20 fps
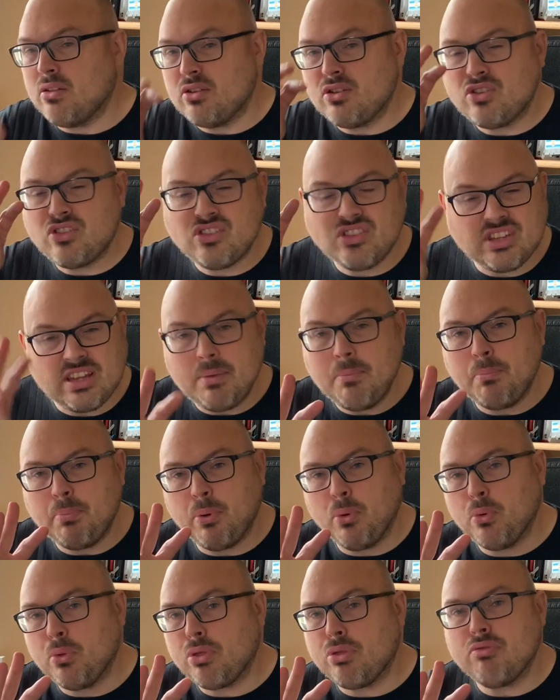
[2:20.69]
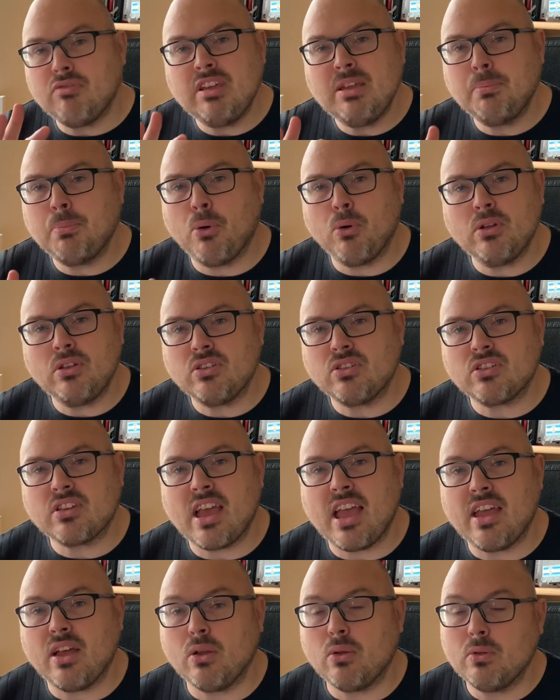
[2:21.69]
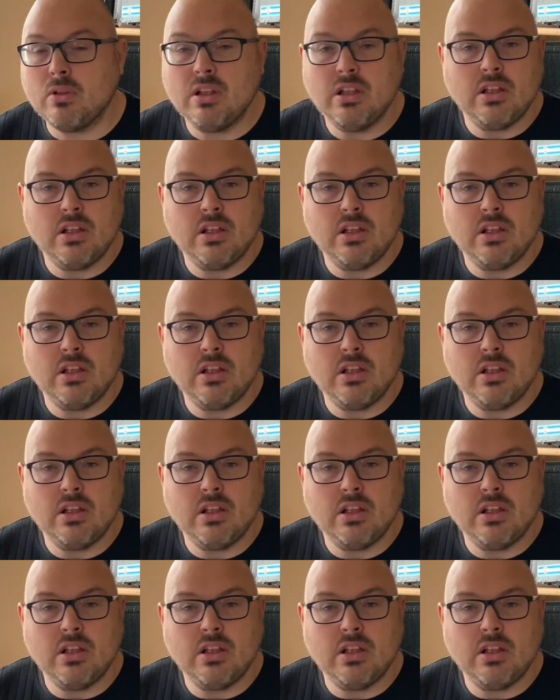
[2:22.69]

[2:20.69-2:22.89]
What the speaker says: simple 3-point scale,